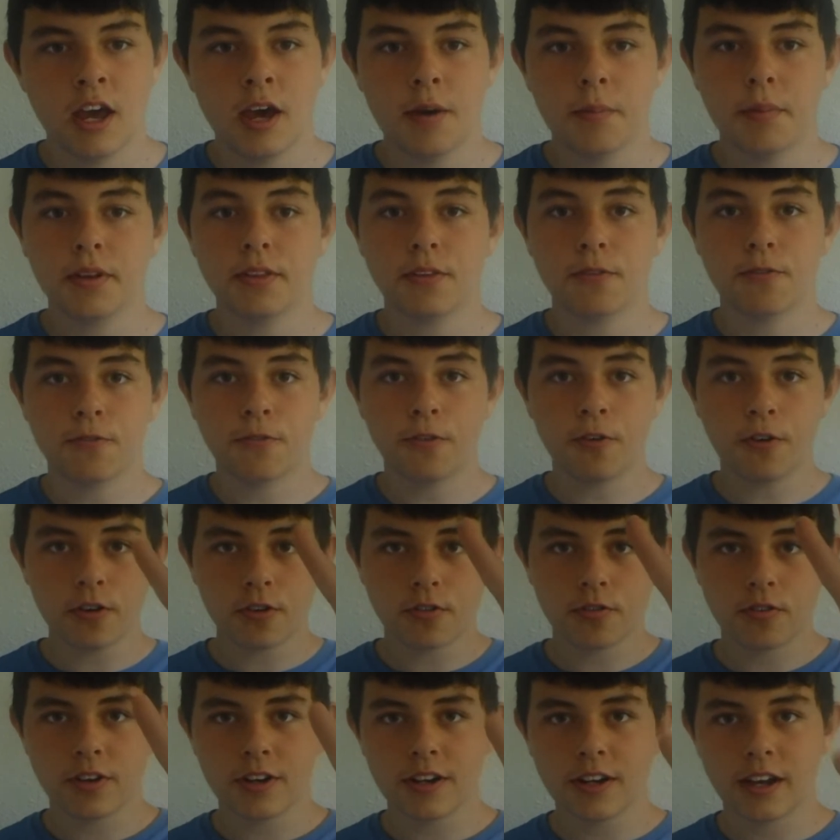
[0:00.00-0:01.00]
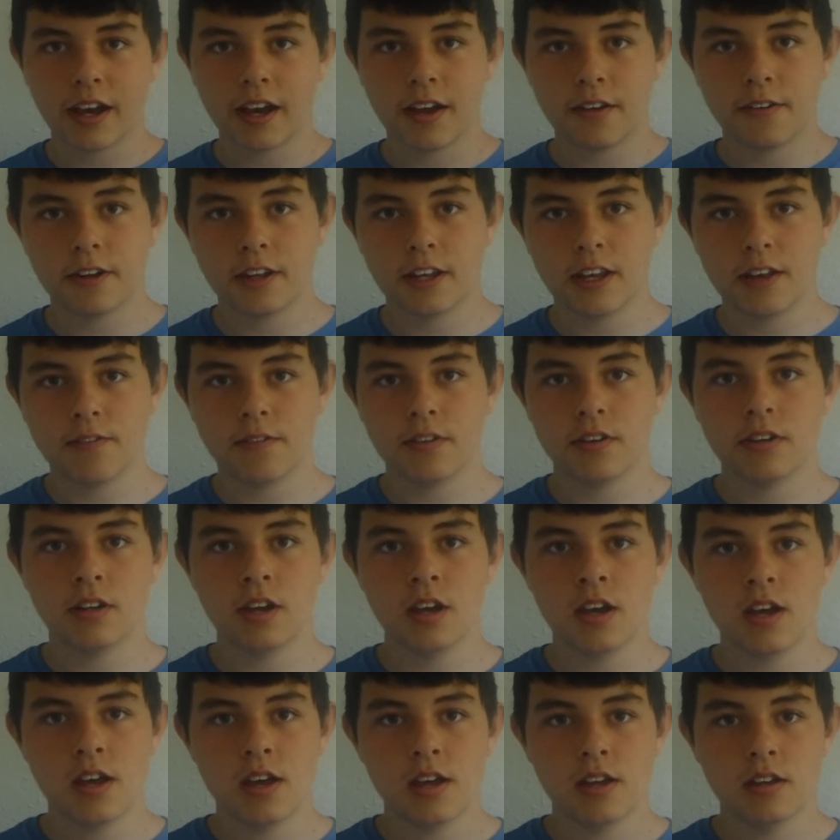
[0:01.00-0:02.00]
But the fourth one, I had to give it
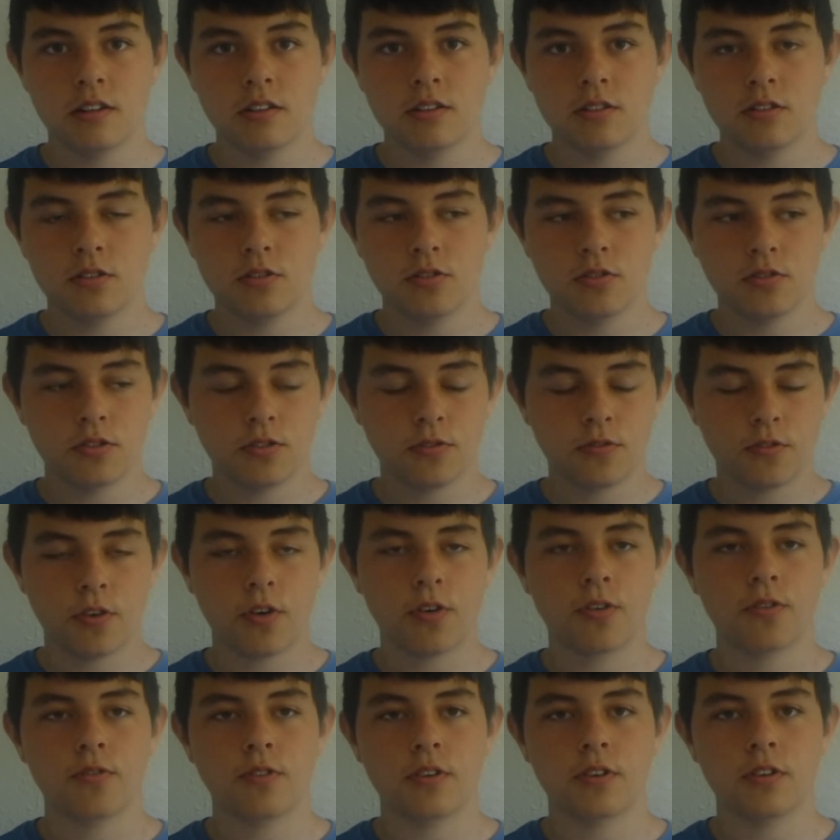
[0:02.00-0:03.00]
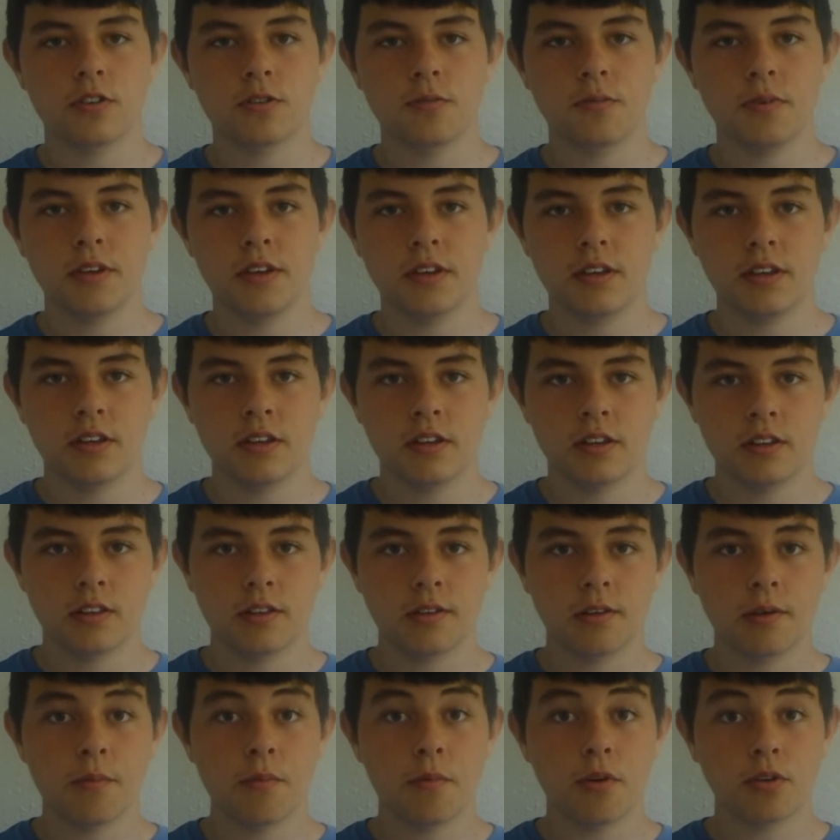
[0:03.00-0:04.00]
to the fourth one to be
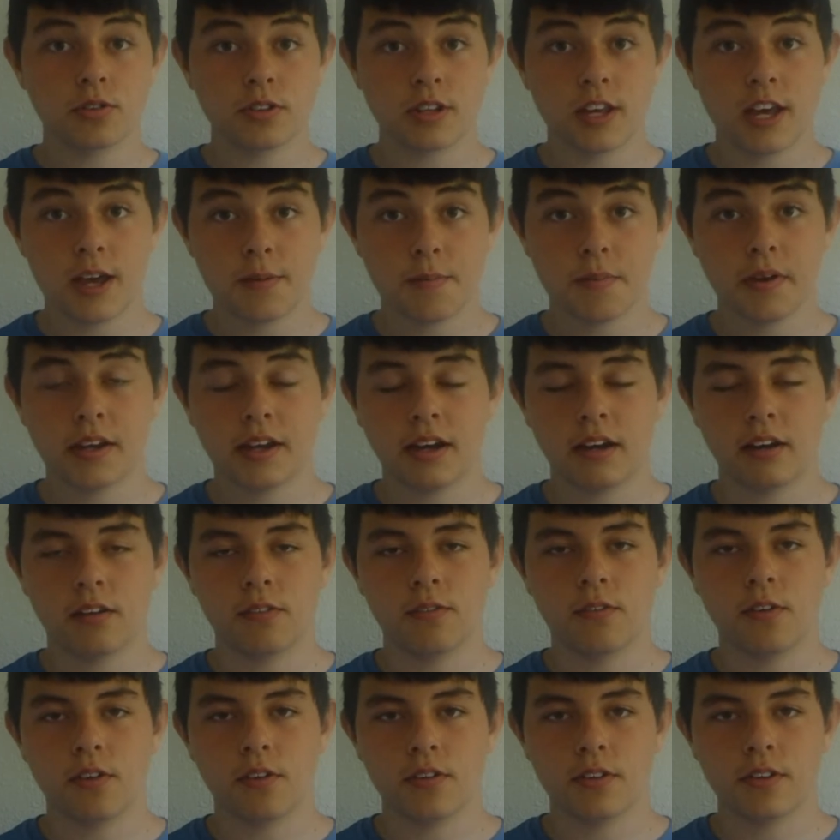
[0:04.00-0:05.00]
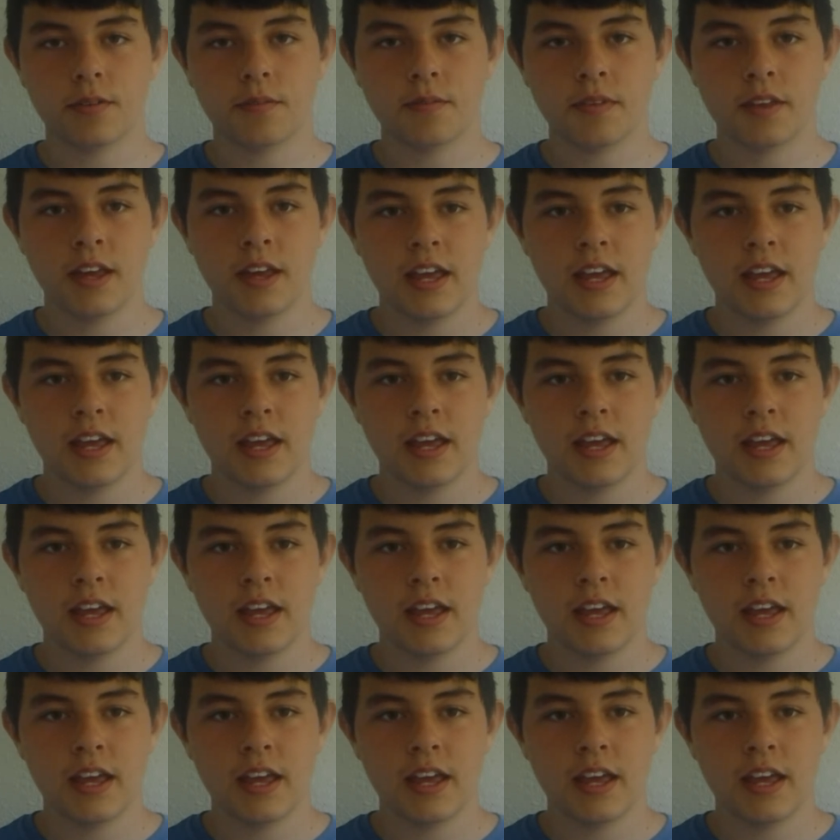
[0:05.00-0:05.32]
the most epic out of all of them.